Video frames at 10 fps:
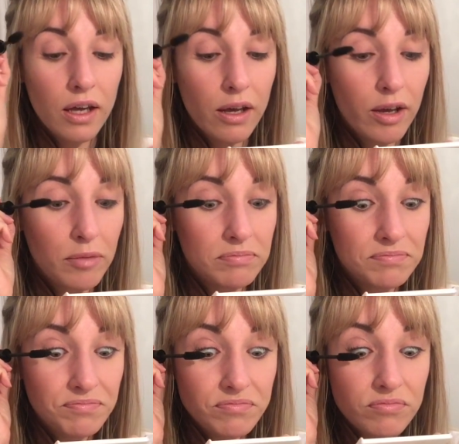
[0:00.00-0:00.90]
And
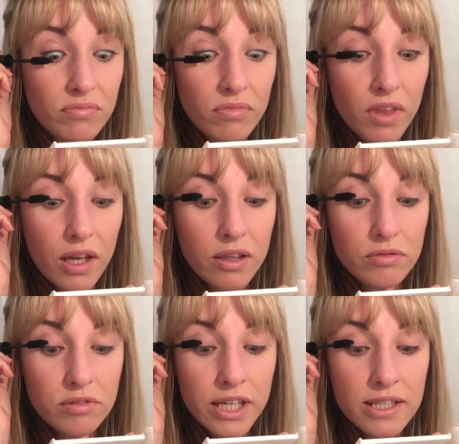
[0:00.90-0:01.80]
the
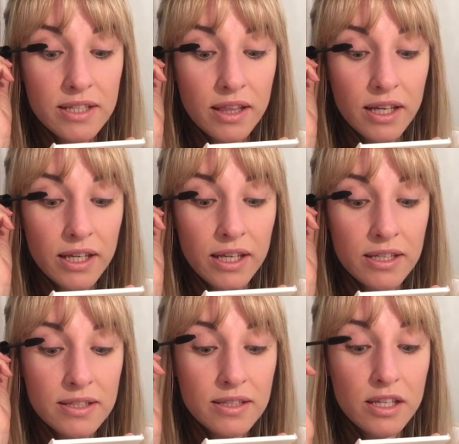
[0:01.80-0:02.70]
reason that
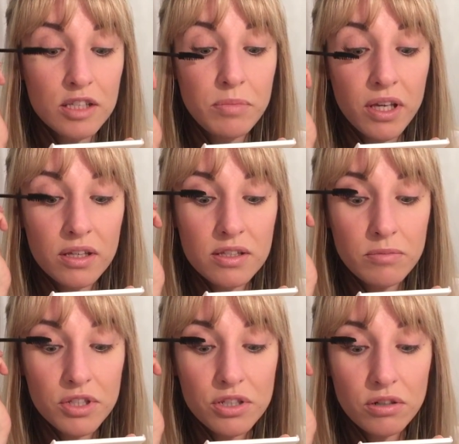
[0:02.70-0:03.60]
is because the
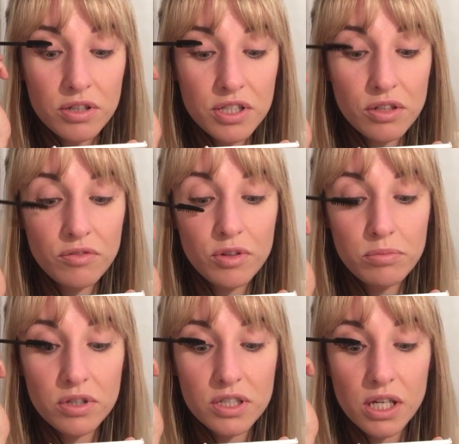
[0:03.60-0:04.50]
majority of the
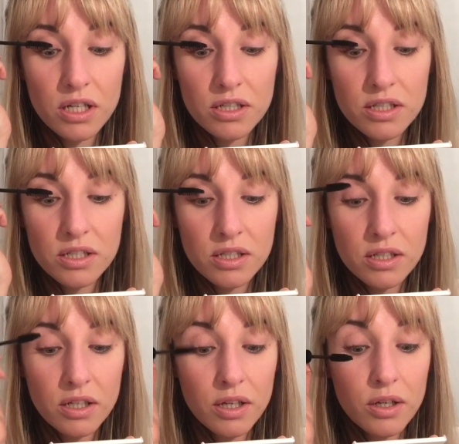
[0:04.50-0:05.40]
product,
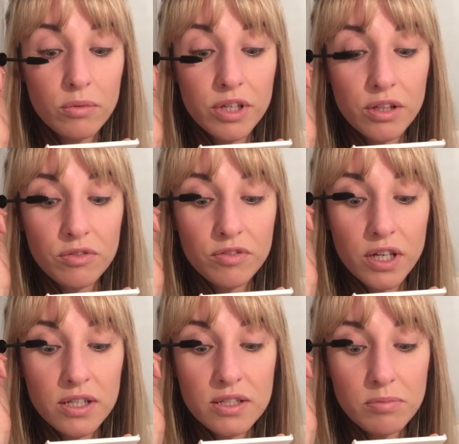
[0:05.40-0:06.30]
when you
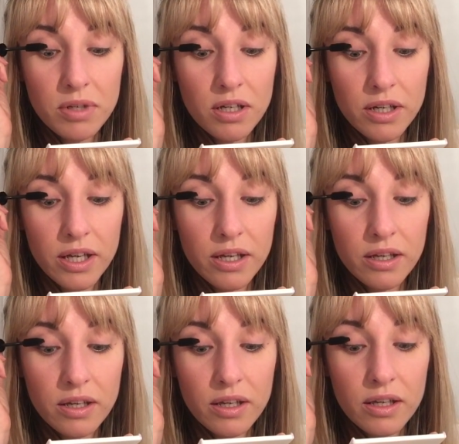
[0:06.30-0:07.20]
first apply it,
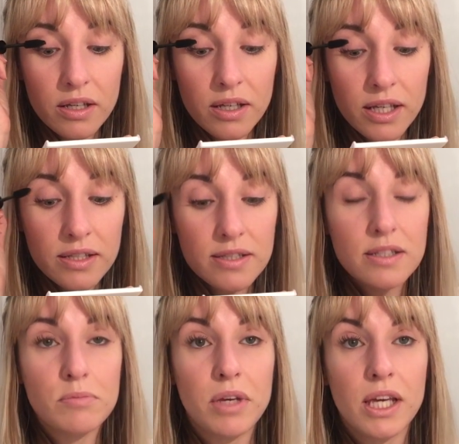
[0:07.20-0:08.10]
needs
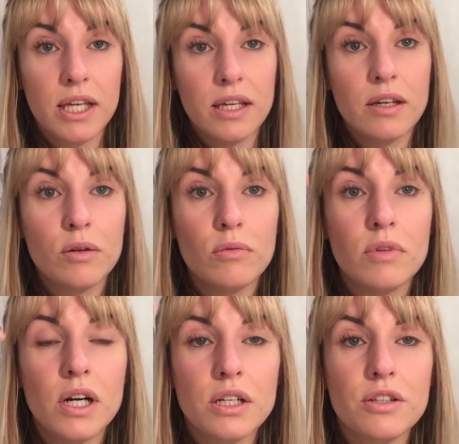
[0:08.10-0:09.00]
to be
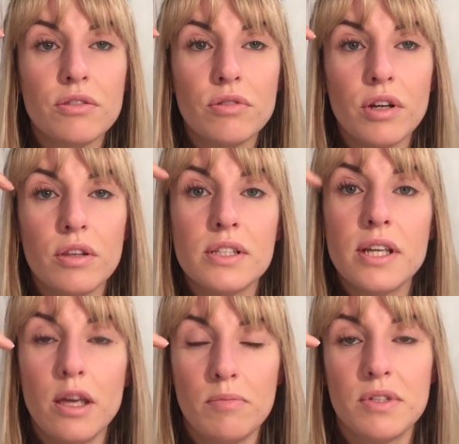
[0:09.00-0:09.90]
worked through the
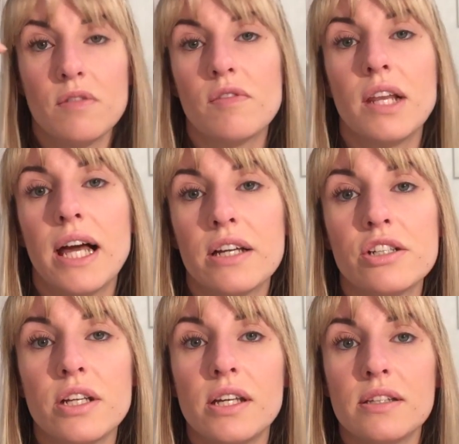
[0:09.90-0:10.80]
tips of the
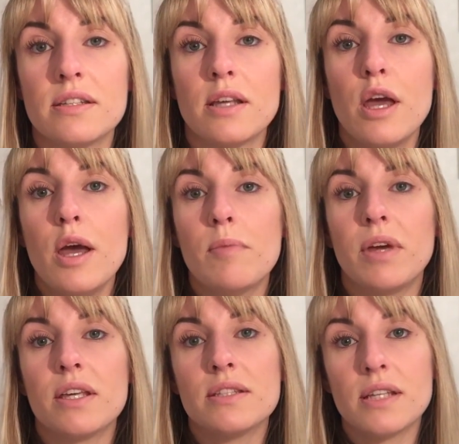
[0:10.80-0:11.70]
lashes,
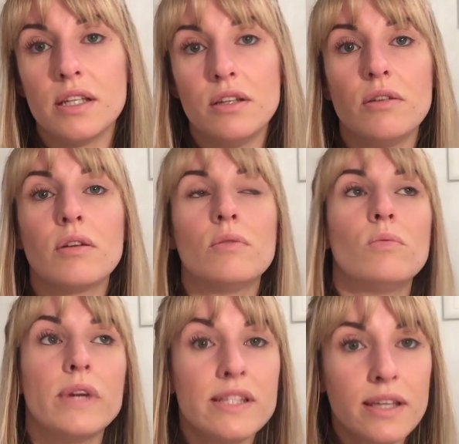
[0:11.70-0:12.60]
because then you can
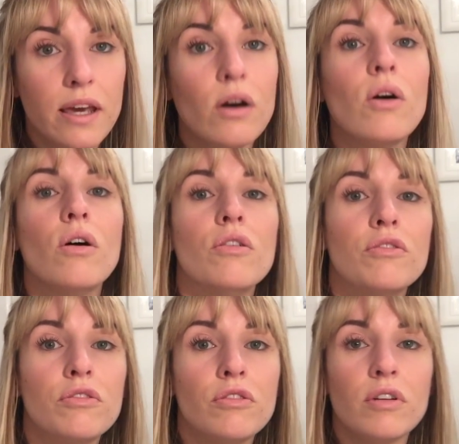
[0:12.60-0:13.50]
whisk it
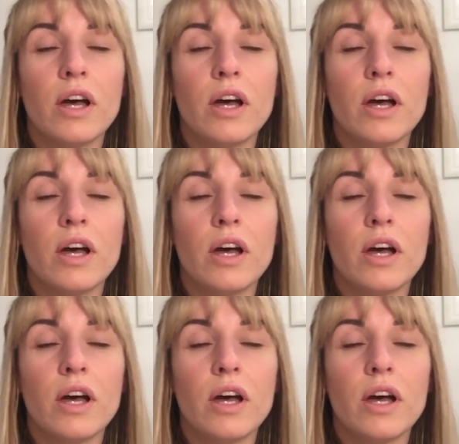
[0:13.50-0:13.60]
off